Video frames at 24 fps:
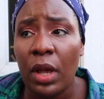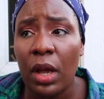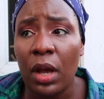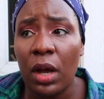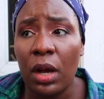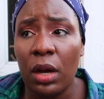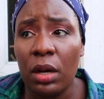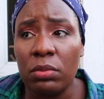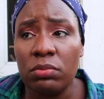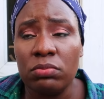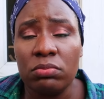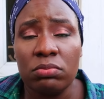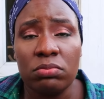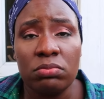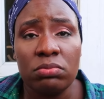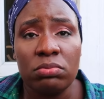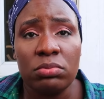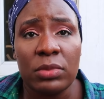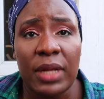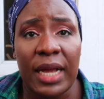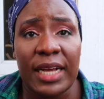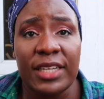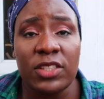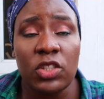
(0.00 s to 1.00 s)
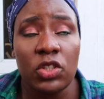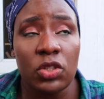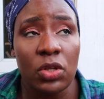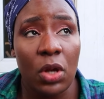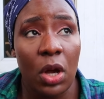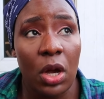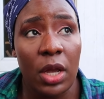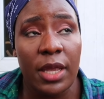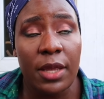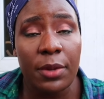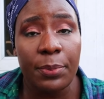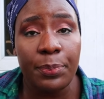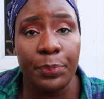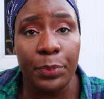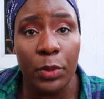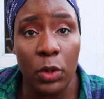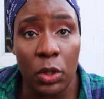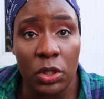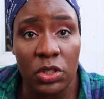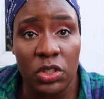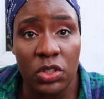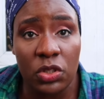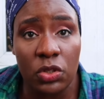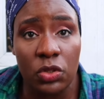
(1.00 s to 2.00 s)
um, I saw a
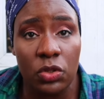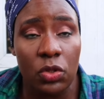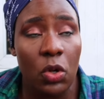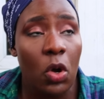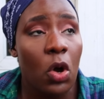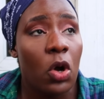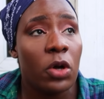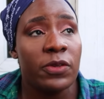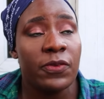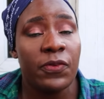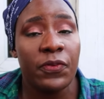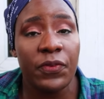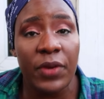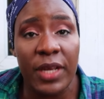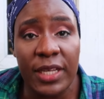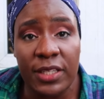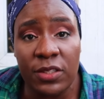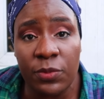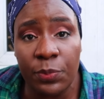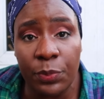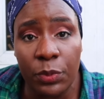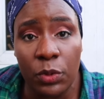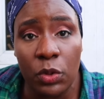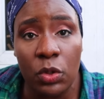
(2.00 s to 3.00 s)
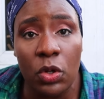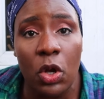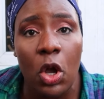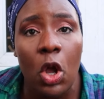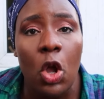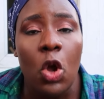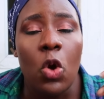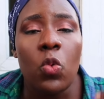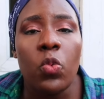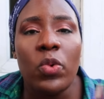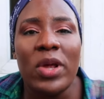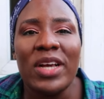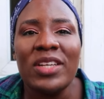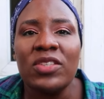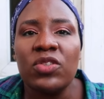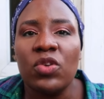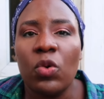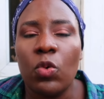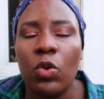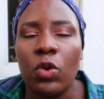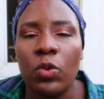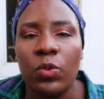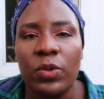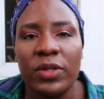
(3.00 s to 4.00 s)
post on Facebook where
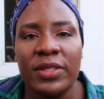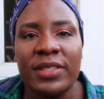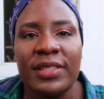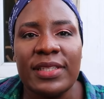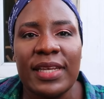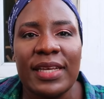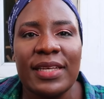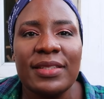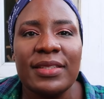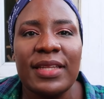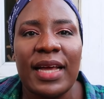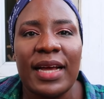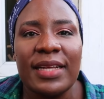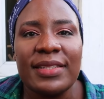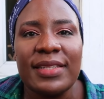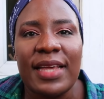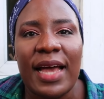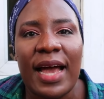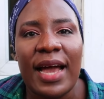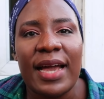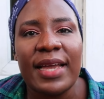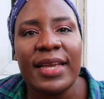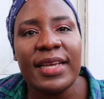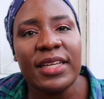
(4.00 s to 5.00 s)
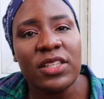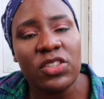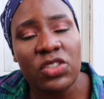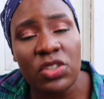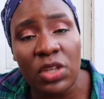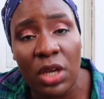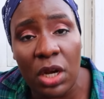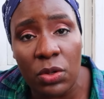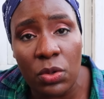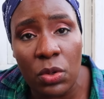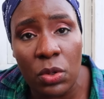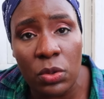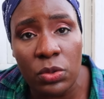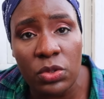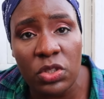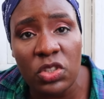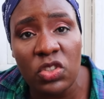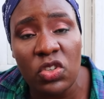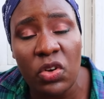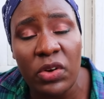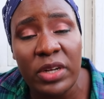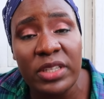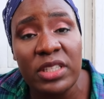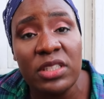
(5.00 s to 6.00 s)
someone was saying that her eight-year-old
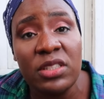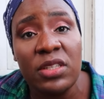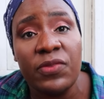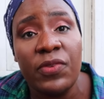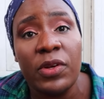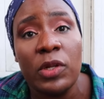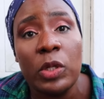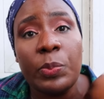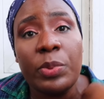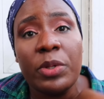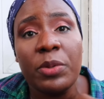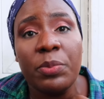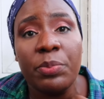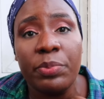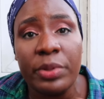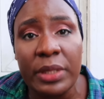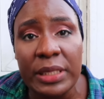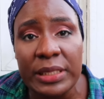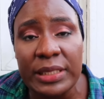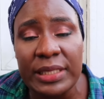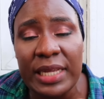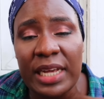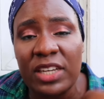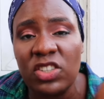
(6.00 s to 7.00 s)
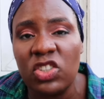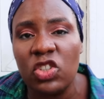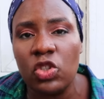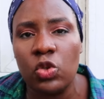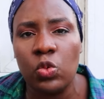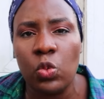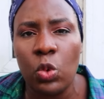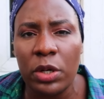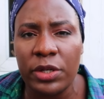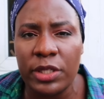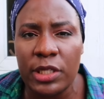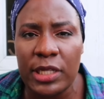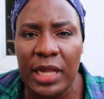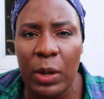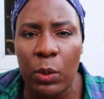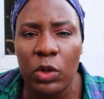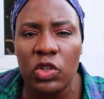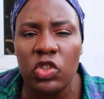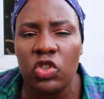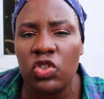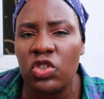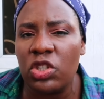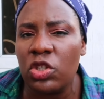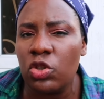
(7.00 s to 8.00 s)
is already developing breasts and she's worried. That
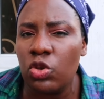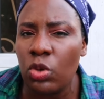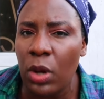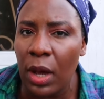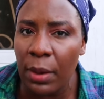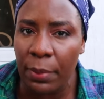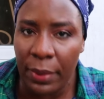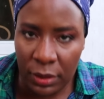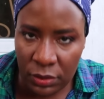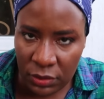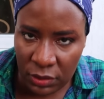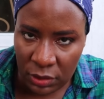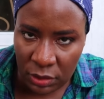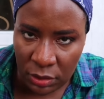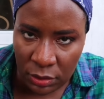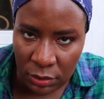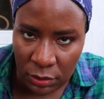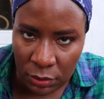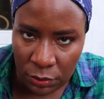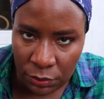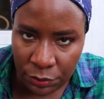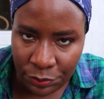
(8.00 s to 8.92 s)
what should she do about it?